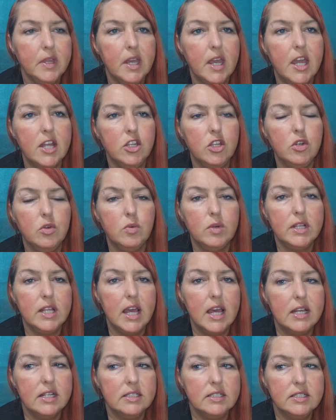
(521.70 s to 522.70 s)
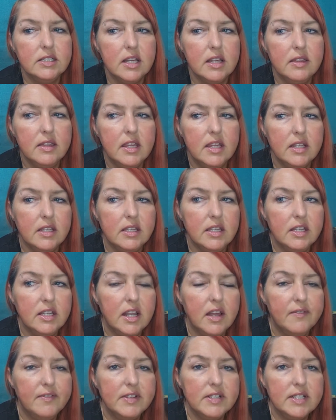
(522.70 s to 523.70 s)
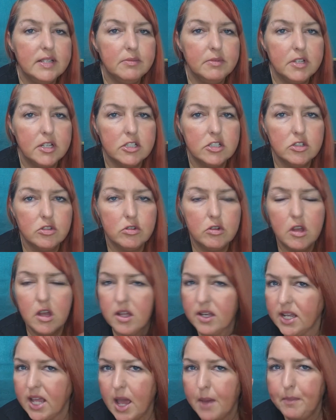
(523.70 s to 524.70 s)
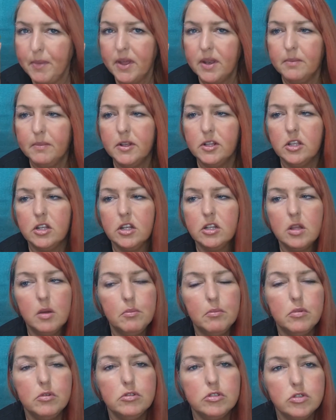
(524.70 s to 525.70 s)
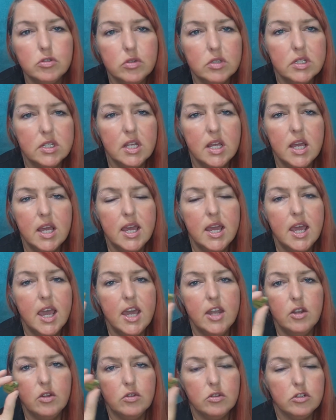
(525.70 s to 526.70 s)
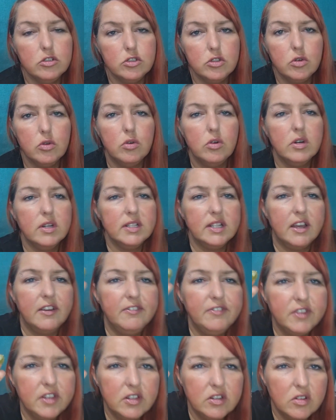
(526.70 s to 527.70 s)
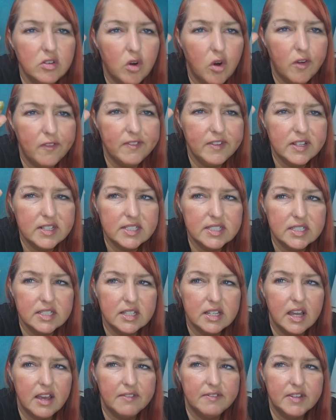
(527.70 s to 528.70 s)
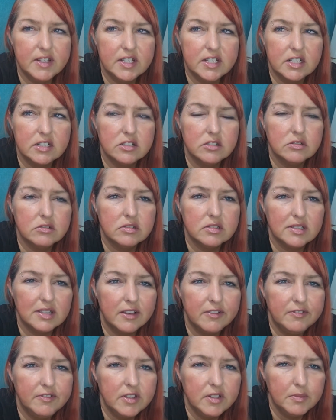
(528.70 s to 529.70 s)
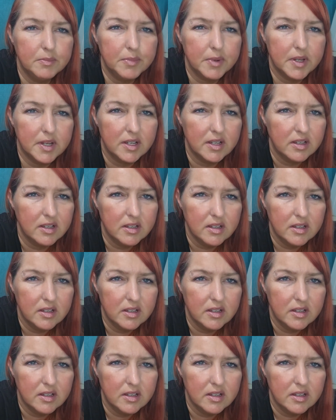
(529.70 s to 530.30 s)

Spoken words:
and you know what it is, and then you can have the same crystal cut into a pyramid or a tumble stone and it looks totally different. Obviously every crystal's different, but